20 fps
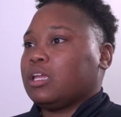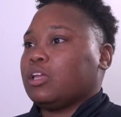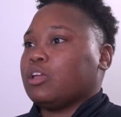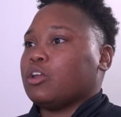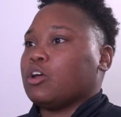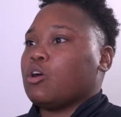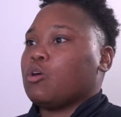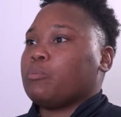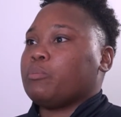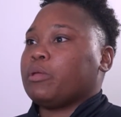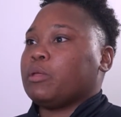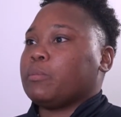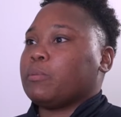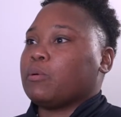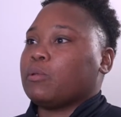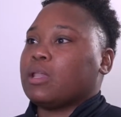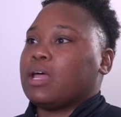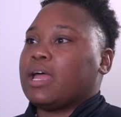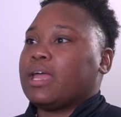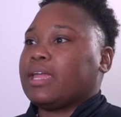you know,
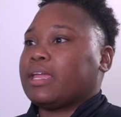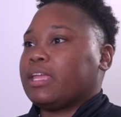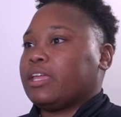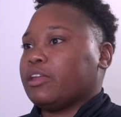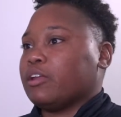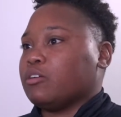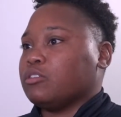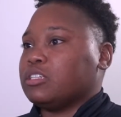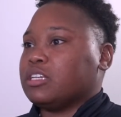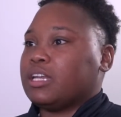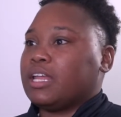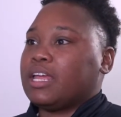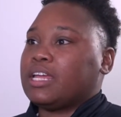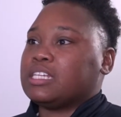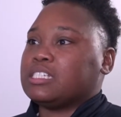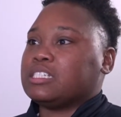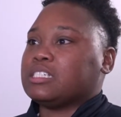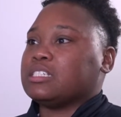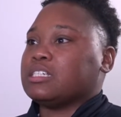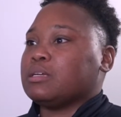people like, you know,
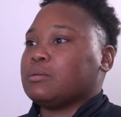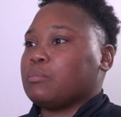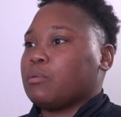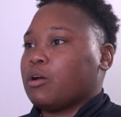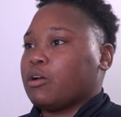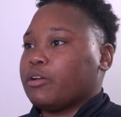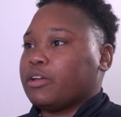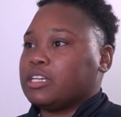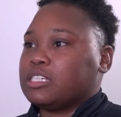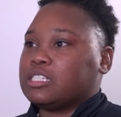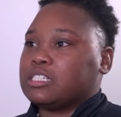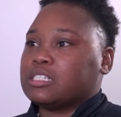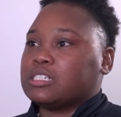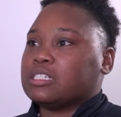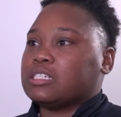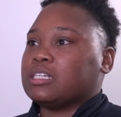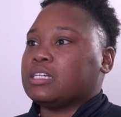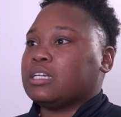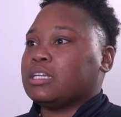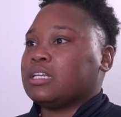Denasia and
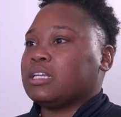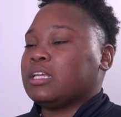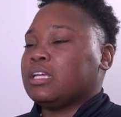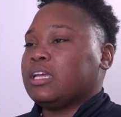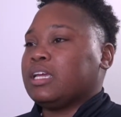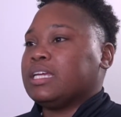Marisha and